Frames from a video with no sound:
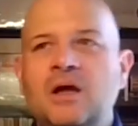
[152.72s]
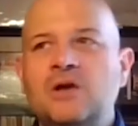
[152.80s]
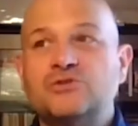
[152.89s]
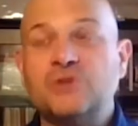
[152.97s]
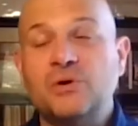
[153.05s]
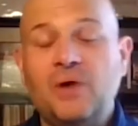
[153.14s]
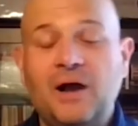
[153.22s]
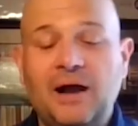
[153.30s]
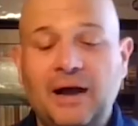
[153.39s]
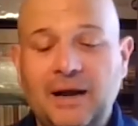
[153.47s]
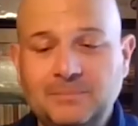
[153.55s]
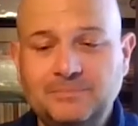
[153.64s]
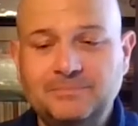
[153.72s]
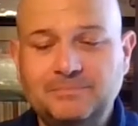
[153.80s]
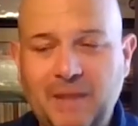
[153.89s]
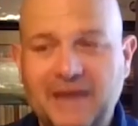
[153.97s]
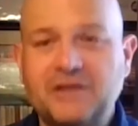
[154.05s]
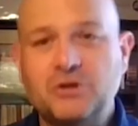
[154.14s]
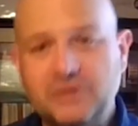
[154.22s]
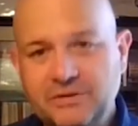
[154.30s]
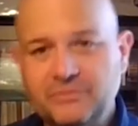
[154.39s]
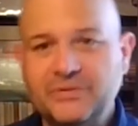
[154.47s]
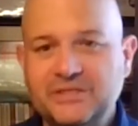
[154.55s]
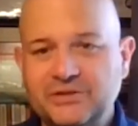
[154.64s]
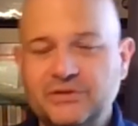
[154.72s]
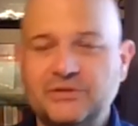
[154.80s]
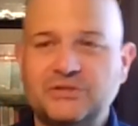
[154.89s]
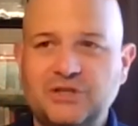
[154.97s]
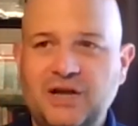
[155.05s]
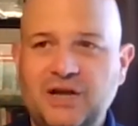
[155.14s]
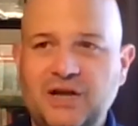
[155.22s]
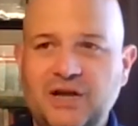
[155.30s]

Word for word: So um, my current research, I,